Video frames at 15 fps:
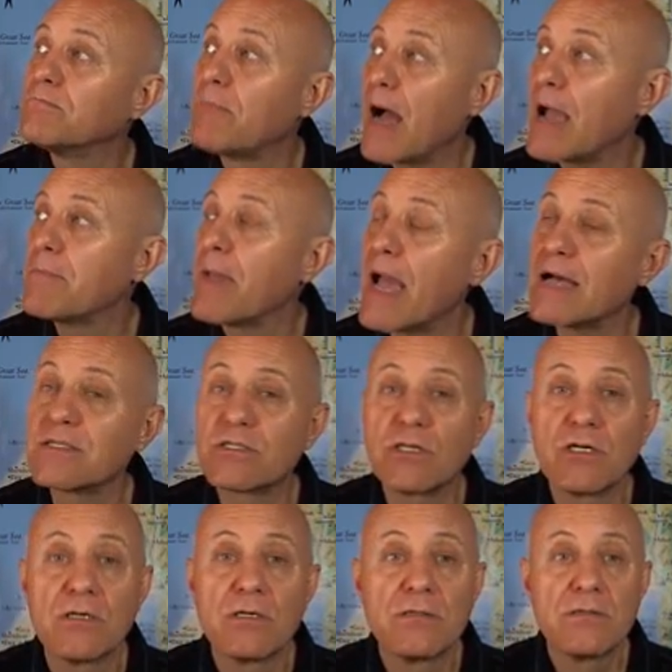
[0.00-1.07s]
my
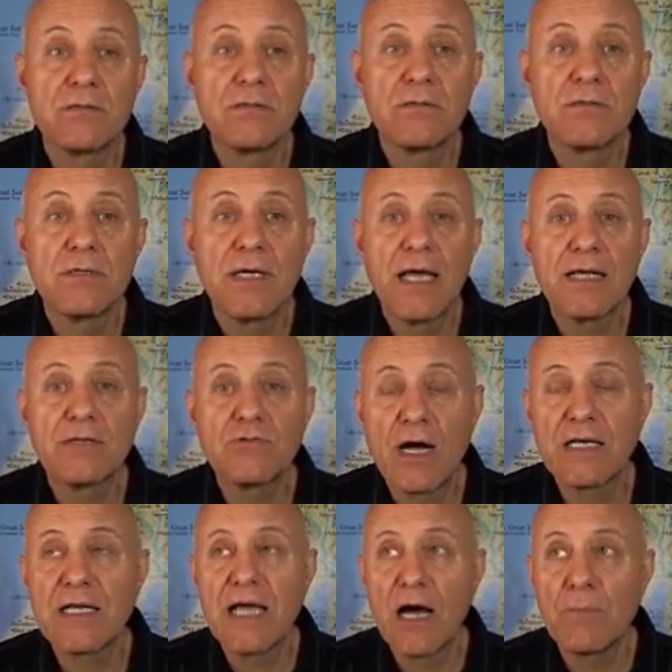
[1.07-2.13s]
master,
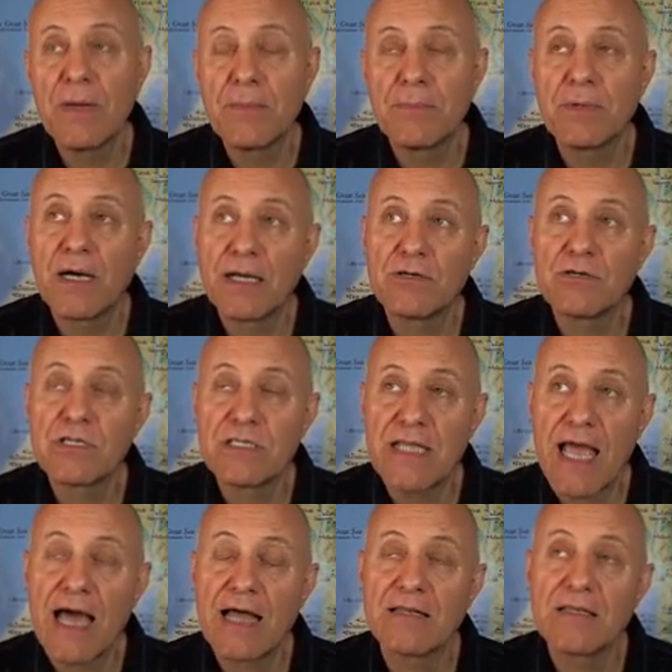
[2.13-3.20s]
trying to help people
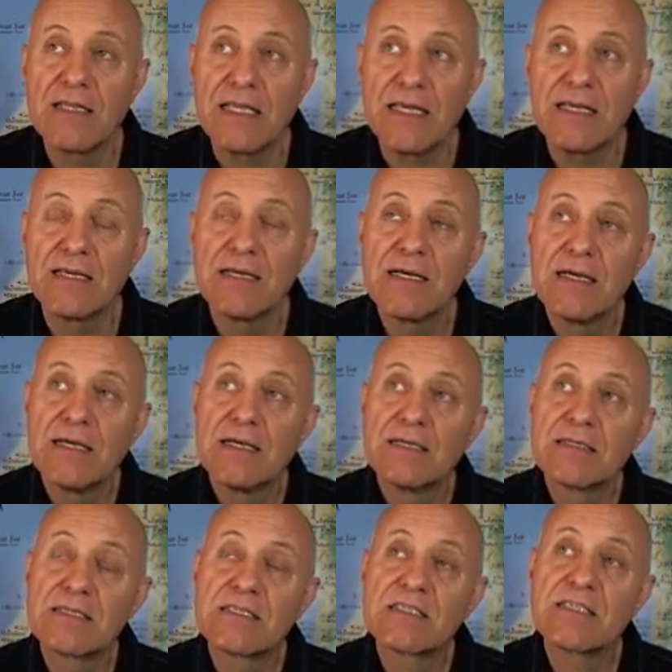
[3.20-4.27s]
understand the
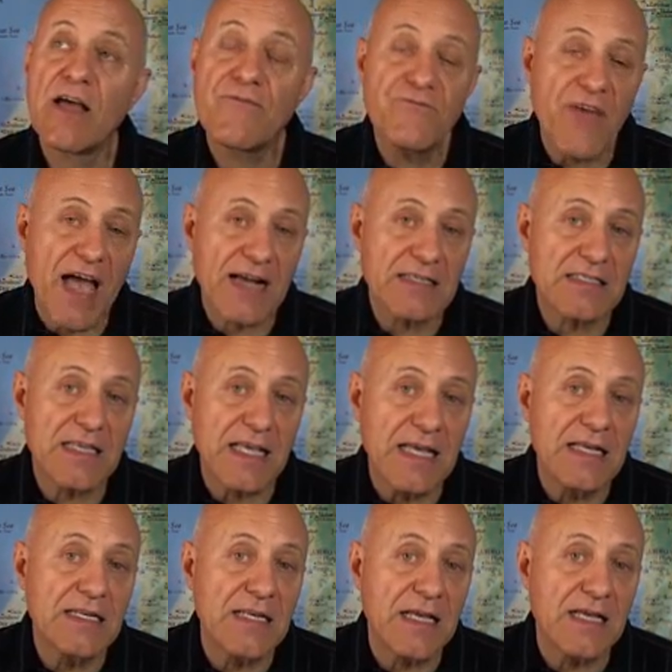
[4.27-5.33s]
suffix
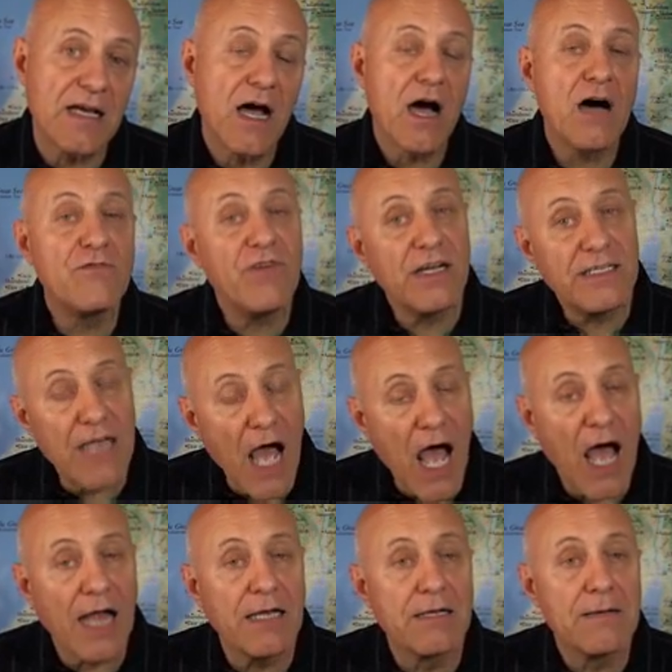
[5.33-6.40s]
ending of
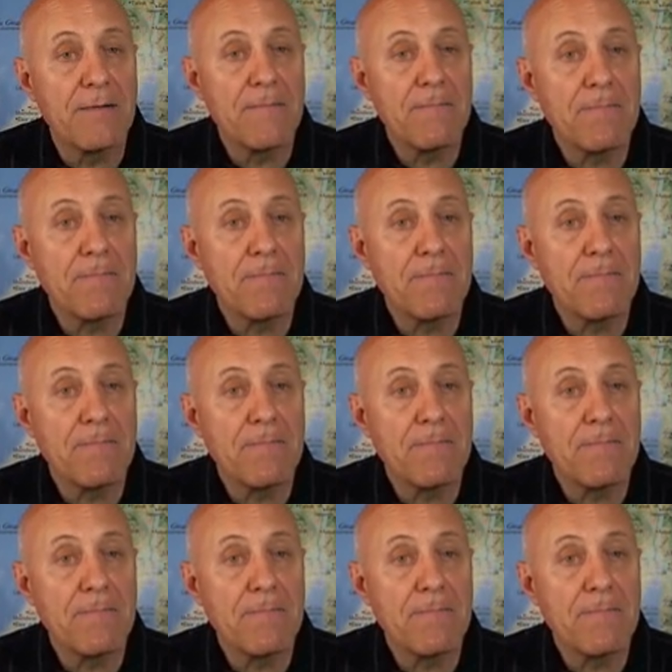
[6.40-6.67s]
Adon.